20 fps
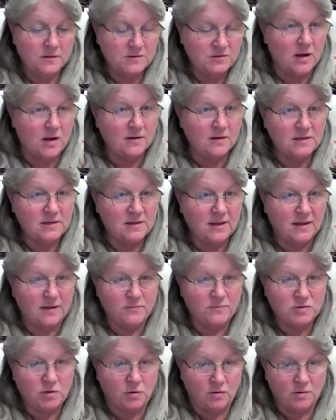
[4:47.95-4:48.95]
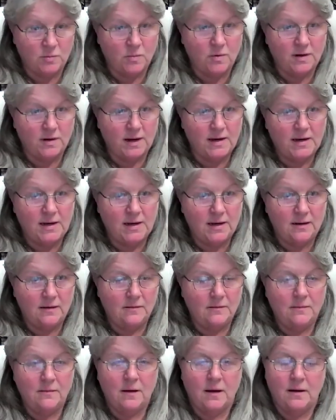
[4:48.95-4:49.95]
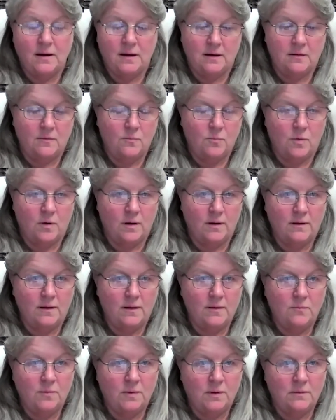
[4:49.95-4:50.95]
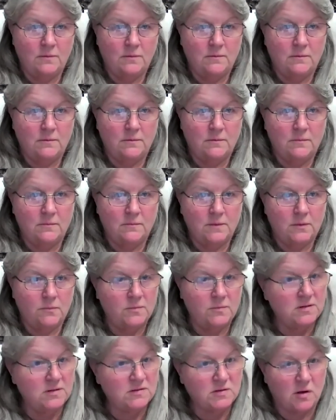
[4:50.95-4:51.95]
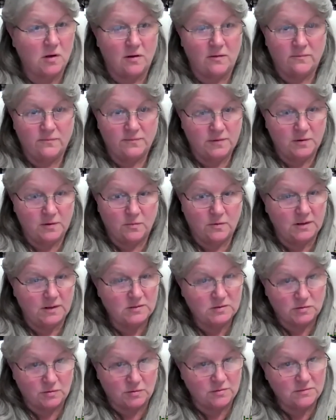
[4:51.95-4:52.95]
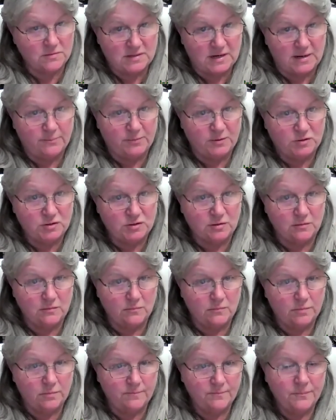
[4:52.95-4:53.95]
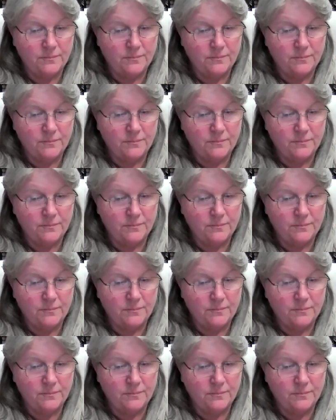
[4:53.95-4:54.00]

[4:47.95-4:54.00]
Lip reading: Talked to them, told them what I needed. I needed one that would dissolve, at a certain temperature.